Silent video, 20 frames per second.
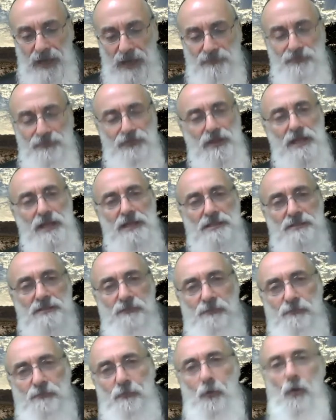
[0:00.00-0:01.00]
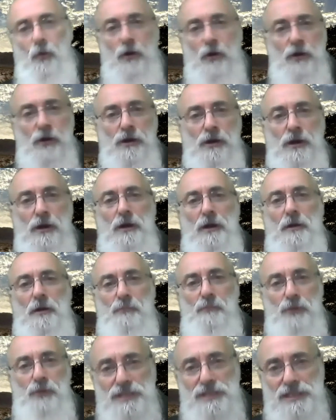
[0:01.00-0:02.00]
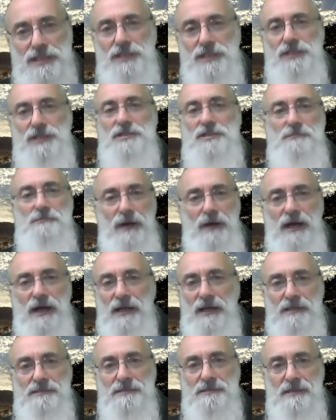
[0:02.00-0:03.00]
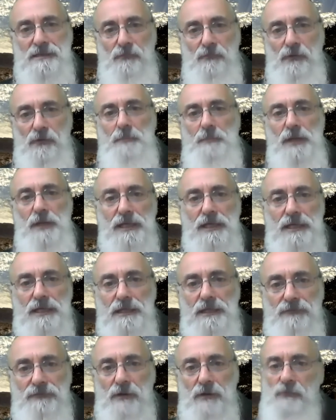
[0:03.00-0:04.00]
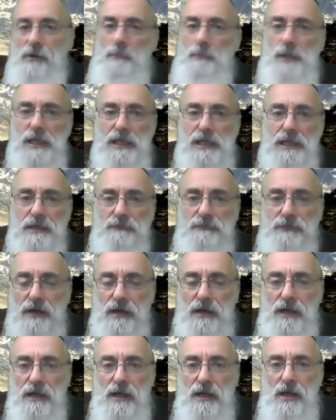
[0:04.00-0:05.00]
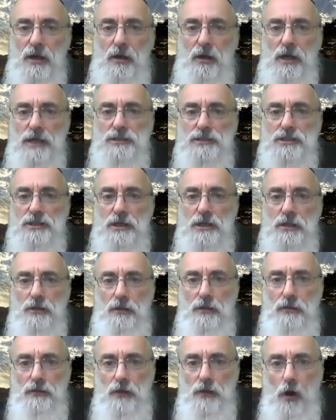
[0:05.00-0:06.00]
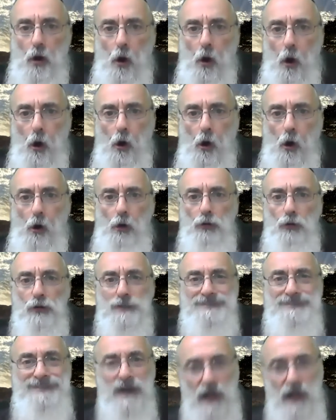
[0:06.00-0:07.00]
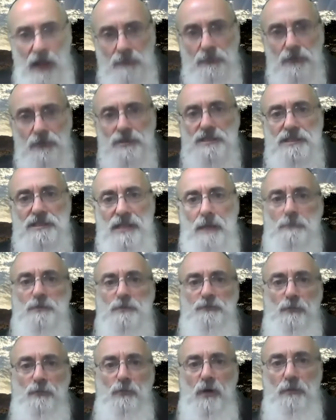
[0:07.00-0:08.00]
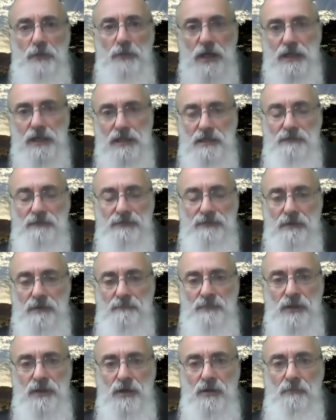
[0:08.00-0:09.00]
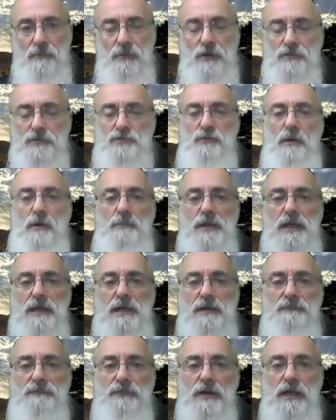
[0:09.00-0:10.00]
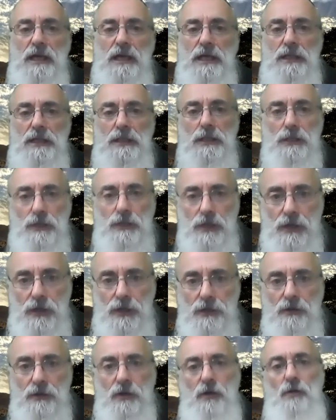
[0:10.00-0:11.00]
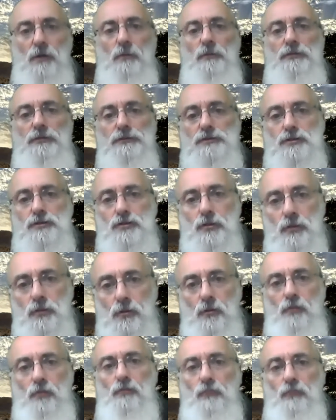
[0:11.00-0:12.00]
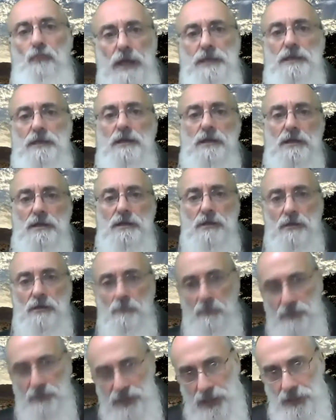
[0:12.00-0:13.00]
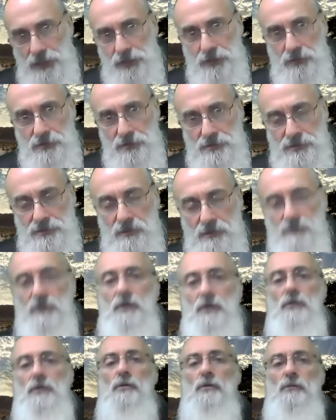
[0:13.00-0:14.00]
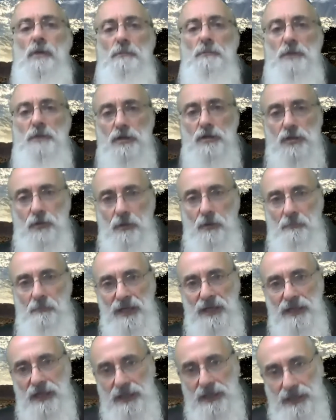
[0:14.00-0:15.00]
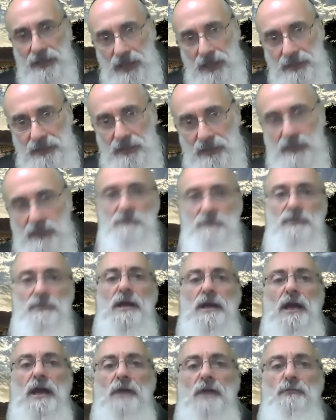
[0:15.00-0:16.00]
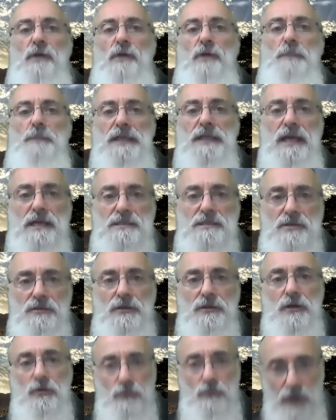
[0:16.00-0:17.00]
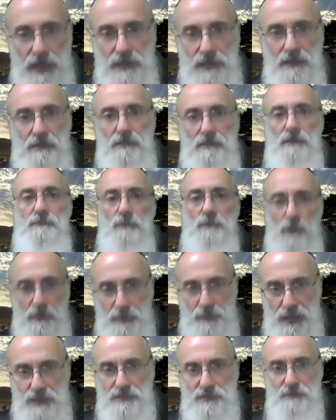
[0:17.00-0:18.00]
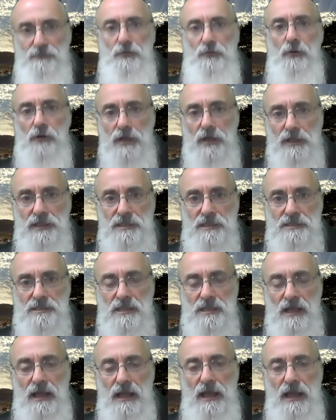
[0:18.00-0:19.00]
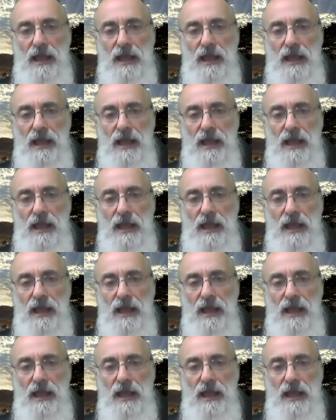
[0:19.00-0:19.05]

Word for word: And these four prodigious minds, Rabbi Akiva, Rabbi Akiva is the, the whole Talmud stems from Rabbi Akiva. Because Rabbi Akiva, he learned with the two great teachers, Rabbi Yehoshua ben Hananya and Rabbi Eliezer the Great, Rabbi Eliezer of Hyrcanus.